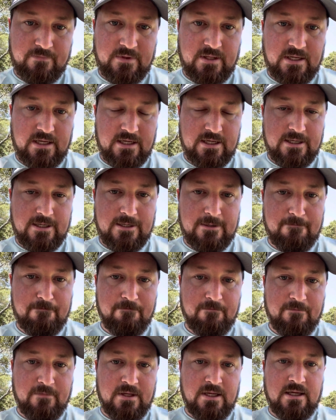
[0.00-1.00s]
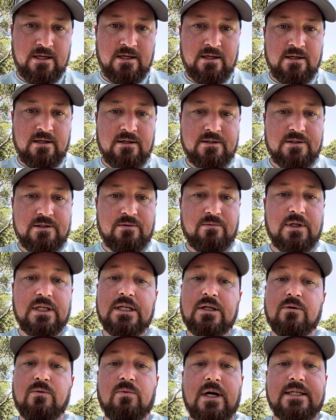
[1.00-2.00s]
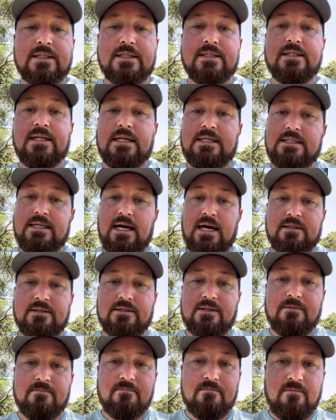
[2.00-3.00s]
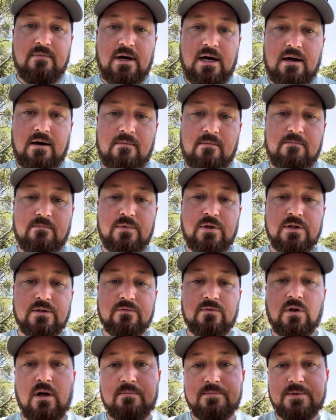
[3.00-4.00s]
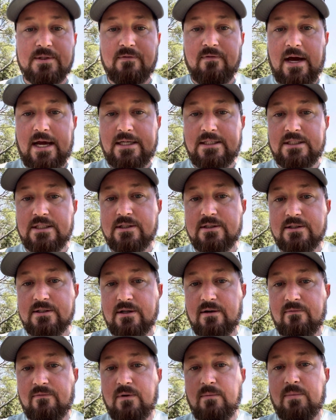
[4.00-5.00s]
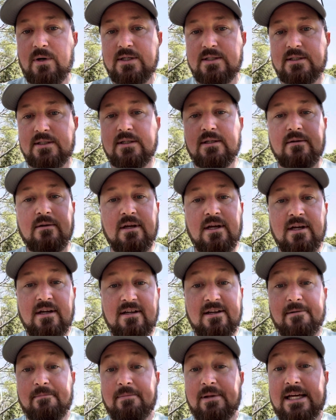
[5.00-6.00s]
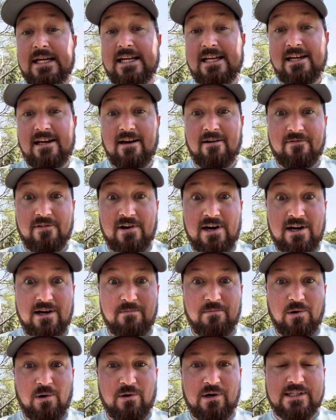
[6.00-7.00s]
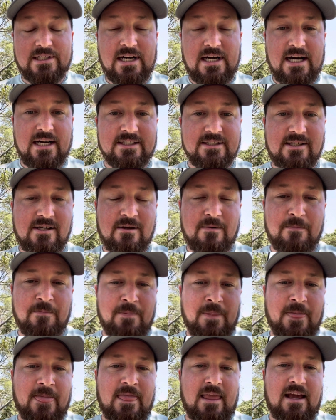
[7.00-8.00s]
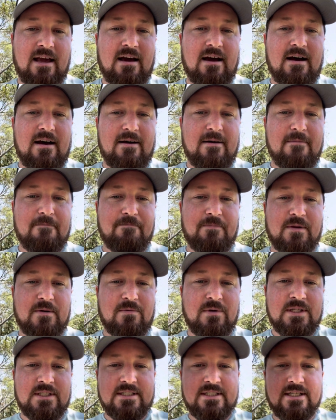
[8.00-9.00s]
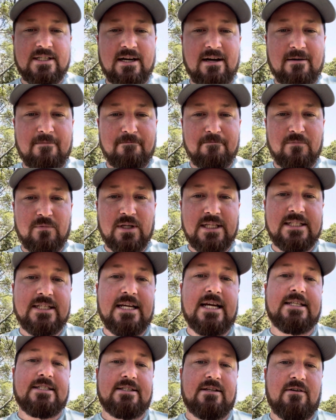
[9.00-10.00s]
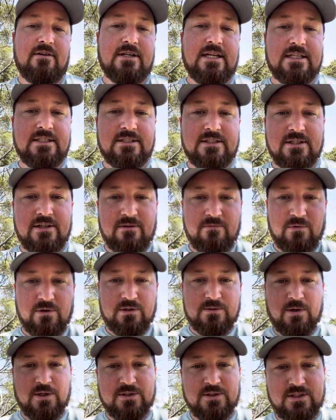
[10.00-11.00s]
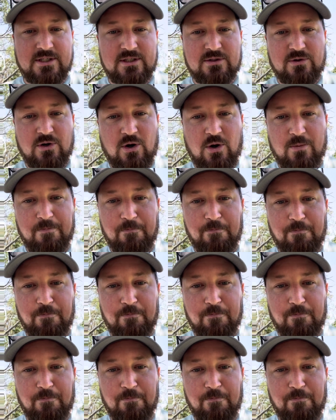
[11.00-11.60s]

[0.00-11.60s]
It's a really good one to tease out some useful observations of the person completing a very boring task, which really tests their attention and response control.